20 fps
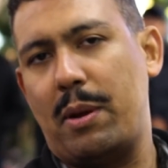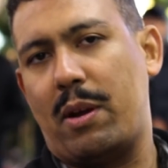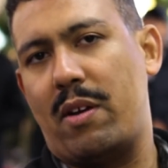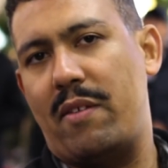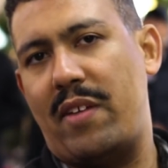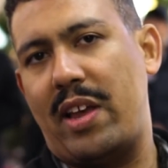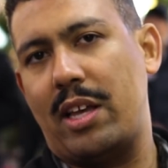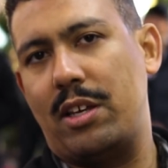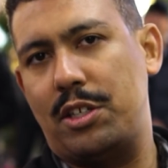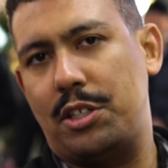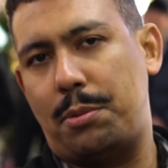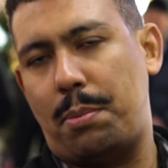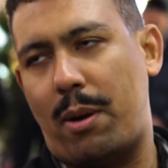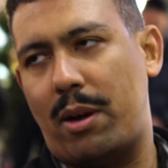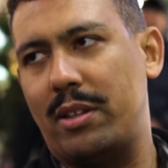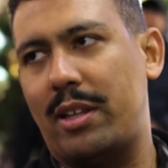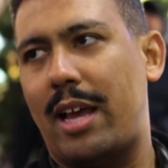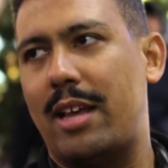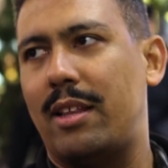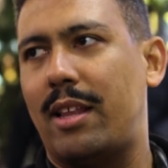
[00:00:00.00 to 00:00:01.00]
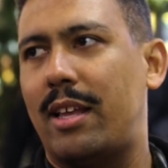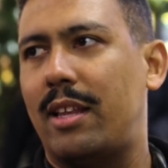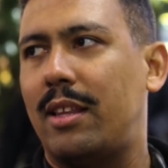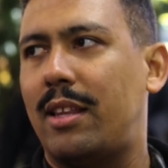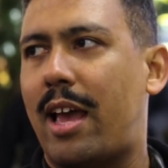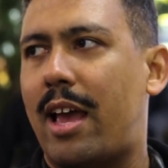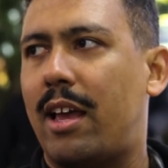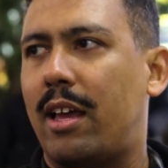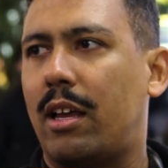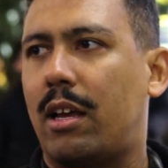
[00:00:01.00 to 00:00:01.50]
of English part
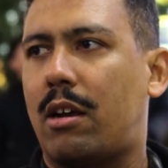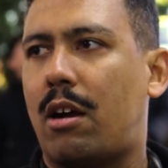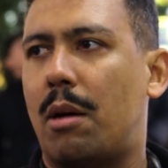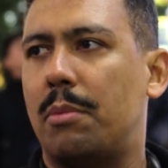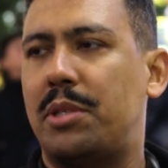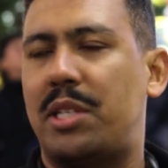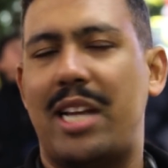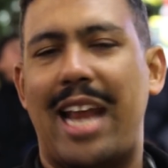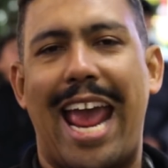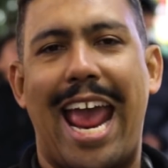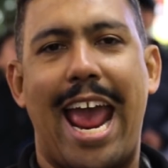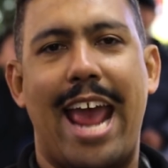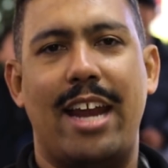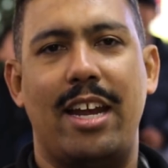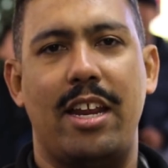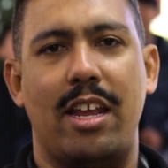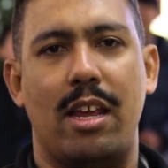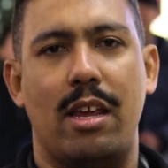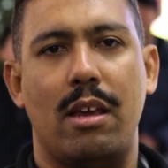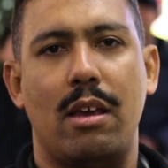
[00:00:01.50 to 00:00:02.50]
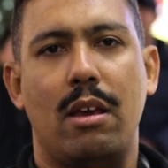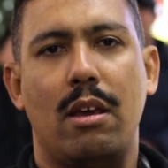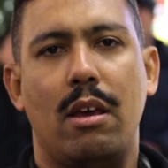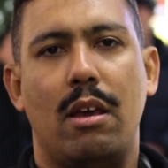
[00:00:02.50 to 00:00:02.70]
that comes in handy